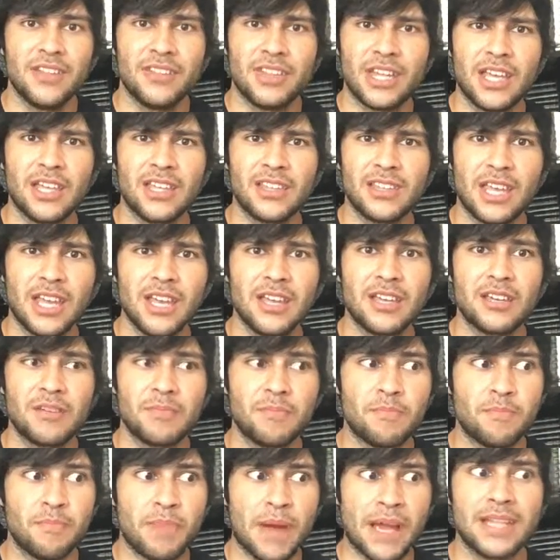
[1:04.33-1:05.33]
that they
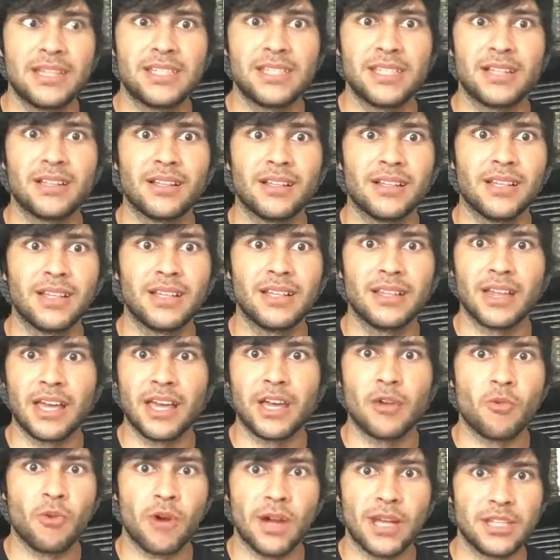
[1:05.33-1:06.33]
could basically
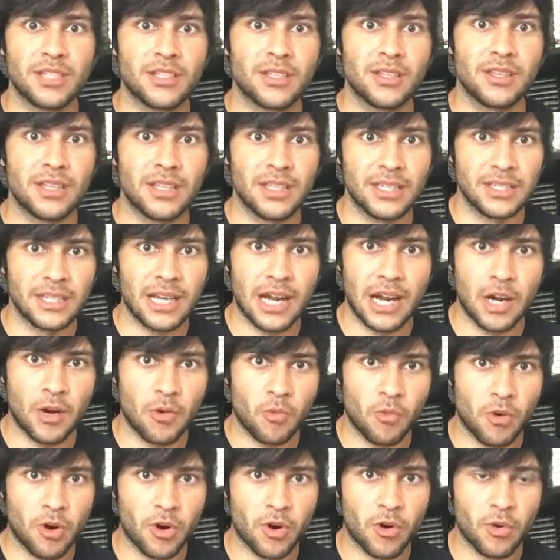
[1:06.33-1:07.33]
lay waste to the
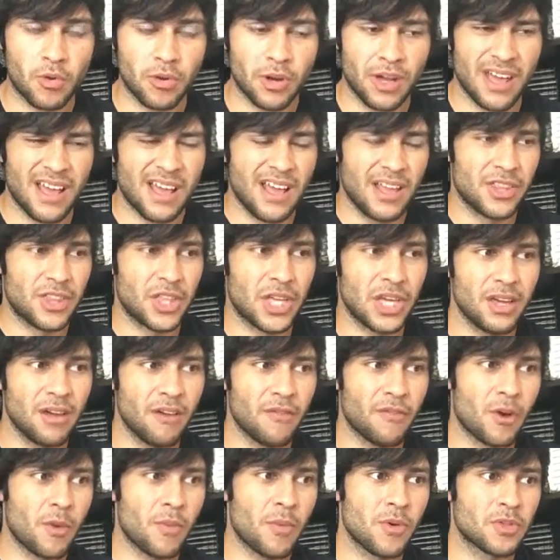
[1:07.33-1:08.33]
entire world. Think
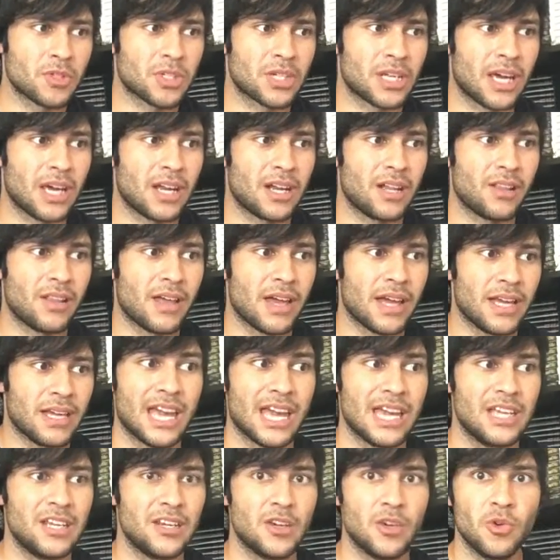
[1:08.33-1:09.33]
of almost kind of like
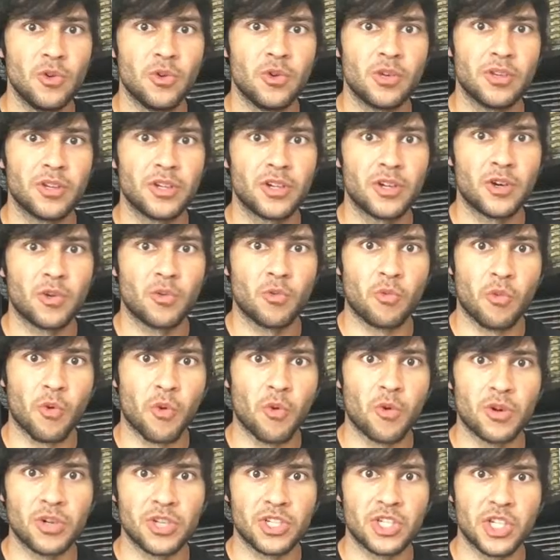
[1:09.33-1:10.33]
a nuclear
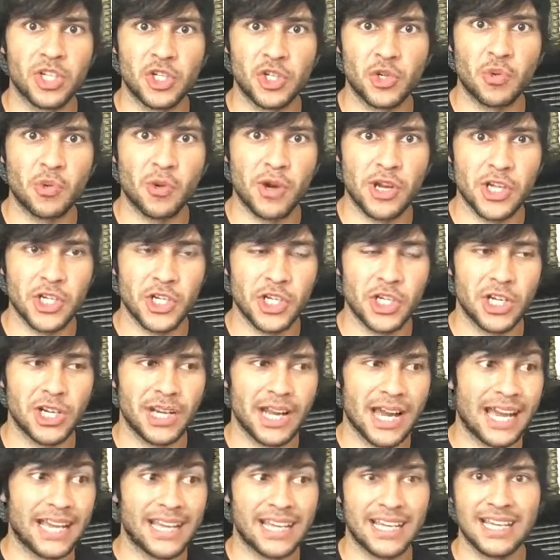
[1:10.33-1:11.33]
war situation,
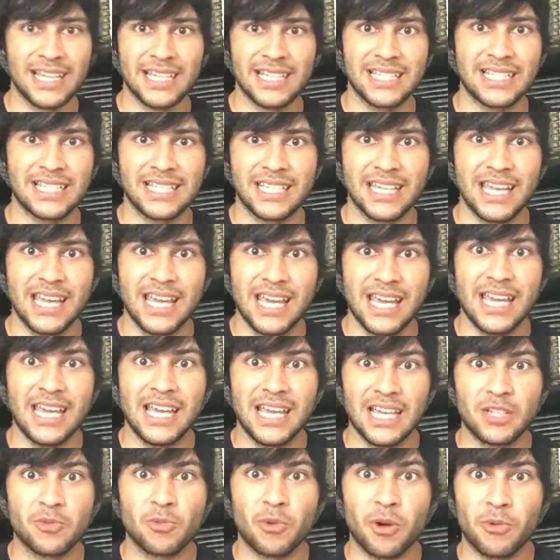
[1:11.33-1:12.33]
I guess,
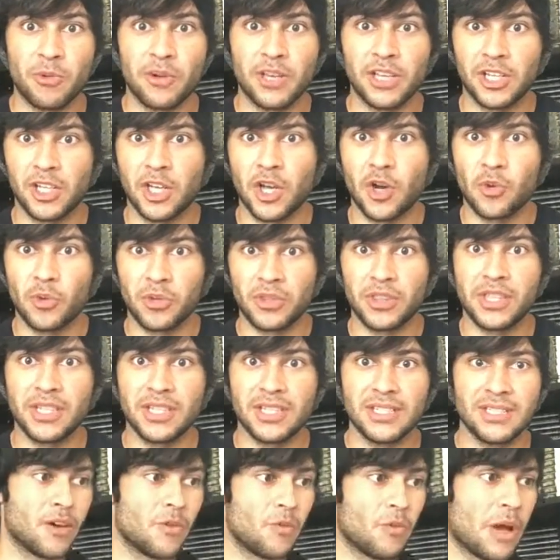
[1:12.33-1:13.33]
is where we could go with
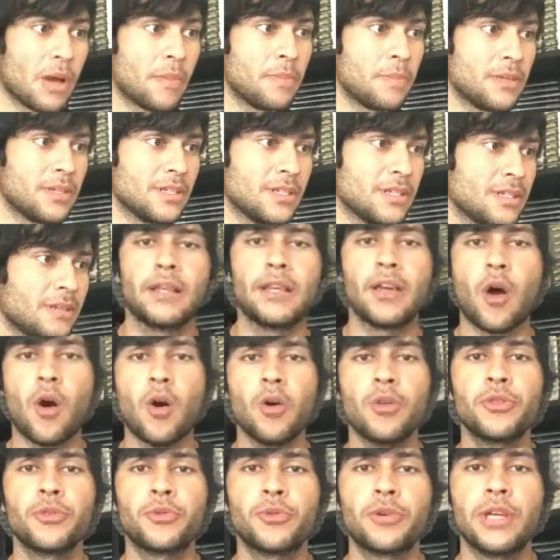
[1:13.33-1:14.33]
these weapons.
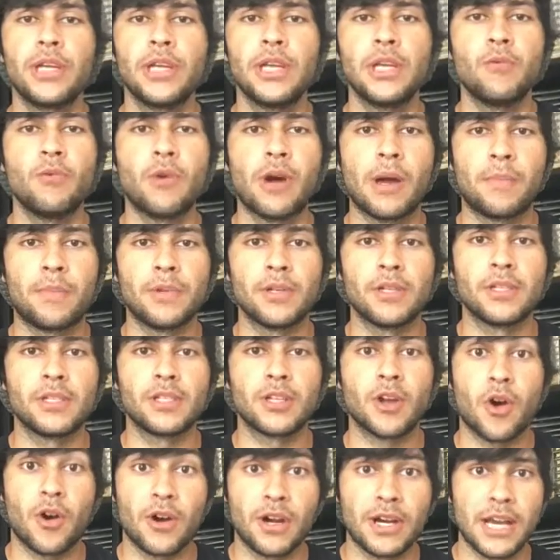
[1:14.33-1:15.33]
All 3
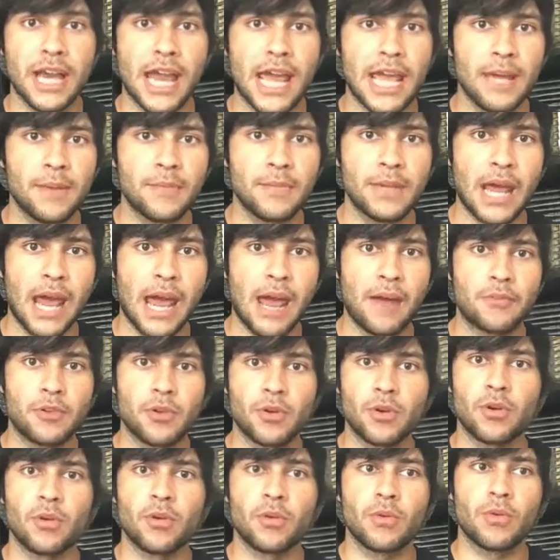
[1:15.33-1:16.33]
weapons are named
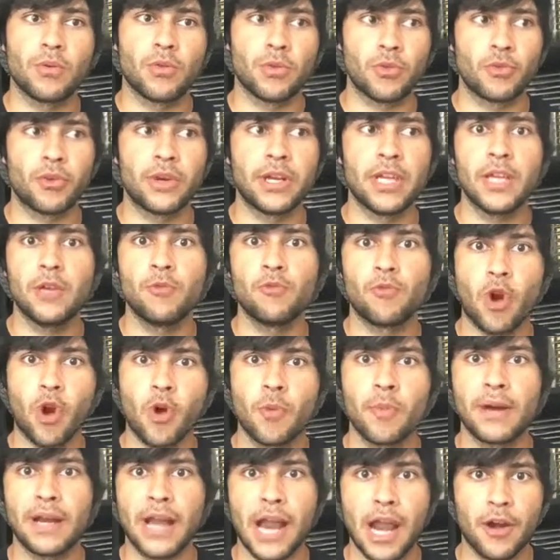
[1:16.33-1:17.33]
after 3
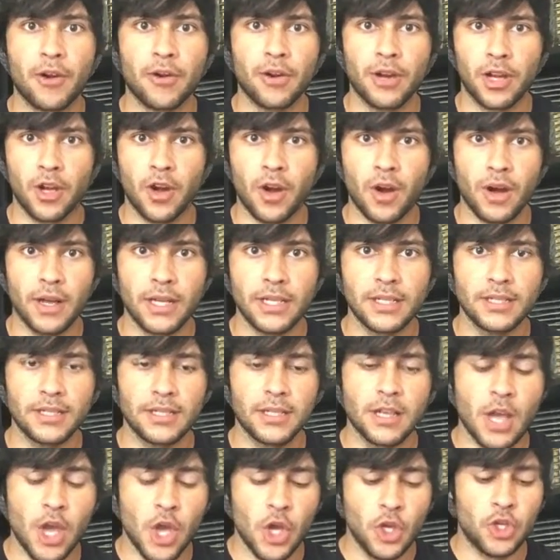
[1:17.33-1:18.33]
Roman era
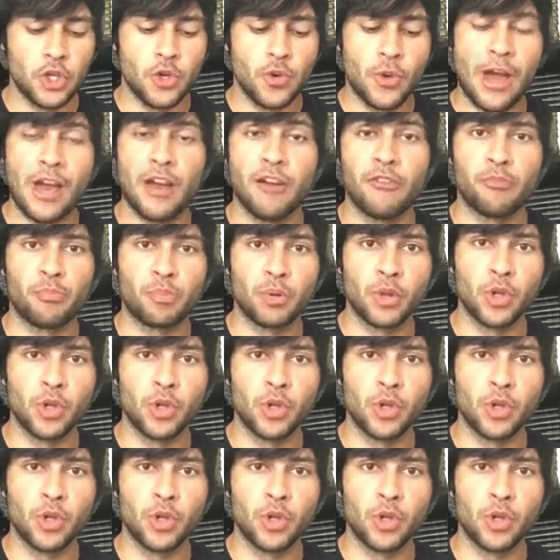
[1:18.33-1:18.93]
gods. You have